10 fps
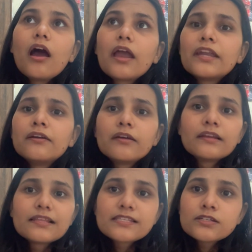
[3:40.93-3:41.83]
in
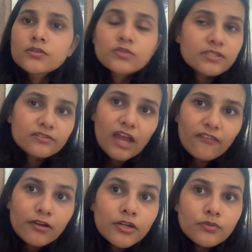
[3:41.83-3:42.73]
let's say
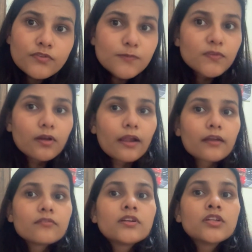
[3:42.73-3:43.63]
travel and tourism
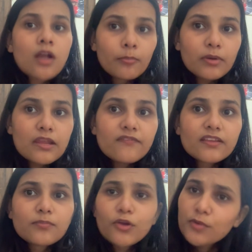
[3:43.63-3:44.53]
and company, where
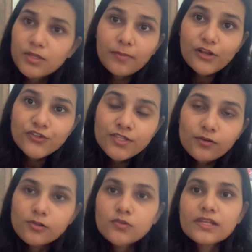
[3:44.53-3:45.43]
probably the margins are
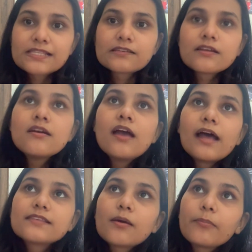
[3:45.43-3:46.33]
also lesser
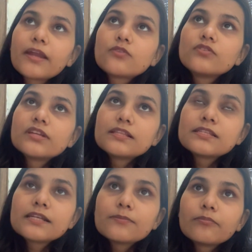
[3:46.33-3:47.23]
as compared to the real
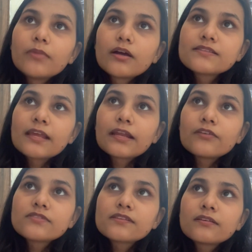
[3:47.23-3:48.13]
estate
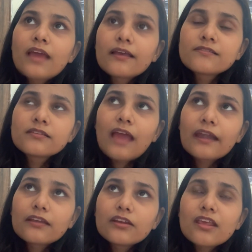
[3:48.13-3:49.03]
settings
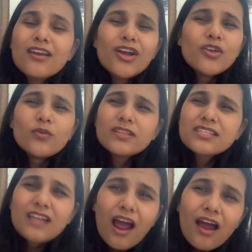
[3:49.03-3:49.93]
category. You can
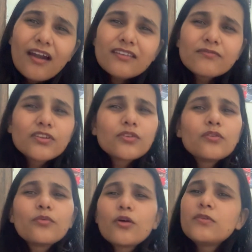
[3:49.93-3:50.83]
start with
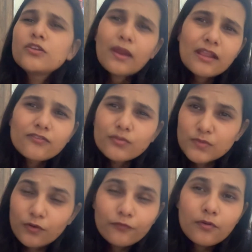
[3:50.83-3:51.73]
probably 20 dirhams
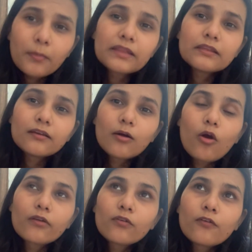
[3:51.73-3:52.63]
of a month
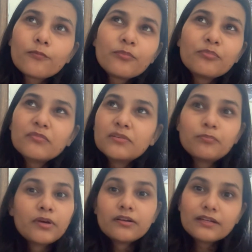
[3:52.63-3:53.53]
of
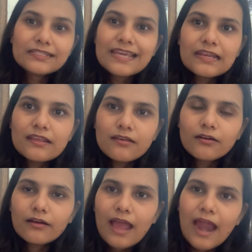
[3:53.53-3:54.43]
per daily
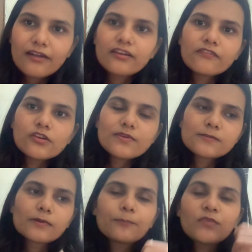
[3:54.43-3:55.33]
ad revenue as
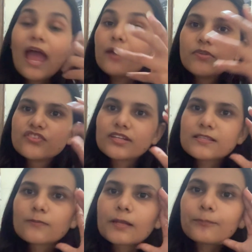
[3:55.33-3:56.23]
well, ad budget as well.